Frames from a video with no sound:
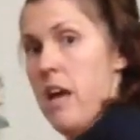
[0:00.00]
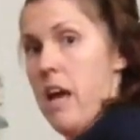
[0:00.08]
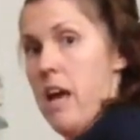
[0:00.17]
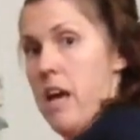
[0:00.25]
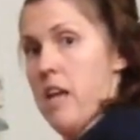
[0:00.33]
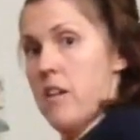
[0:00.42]

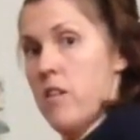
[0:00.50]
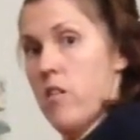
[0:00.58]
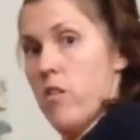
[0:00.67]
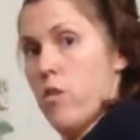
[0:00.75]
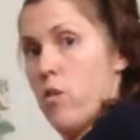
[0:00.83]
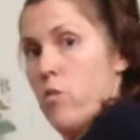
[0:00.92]
and
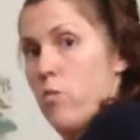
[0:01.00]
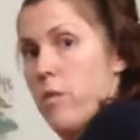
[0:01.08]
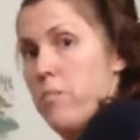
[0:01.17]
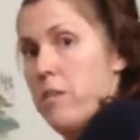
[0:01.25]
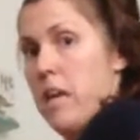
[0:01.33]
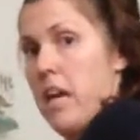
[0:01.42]
the
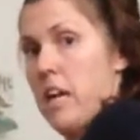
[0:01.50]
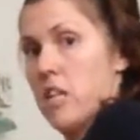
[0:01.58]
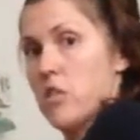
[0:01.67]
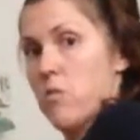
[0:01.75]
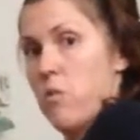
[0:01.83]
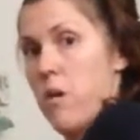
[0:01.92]
rib
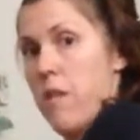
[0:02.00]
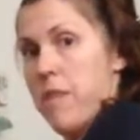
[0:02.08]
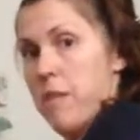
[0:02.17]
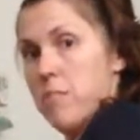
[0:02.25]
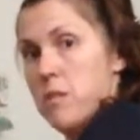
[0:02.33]
cage, we want them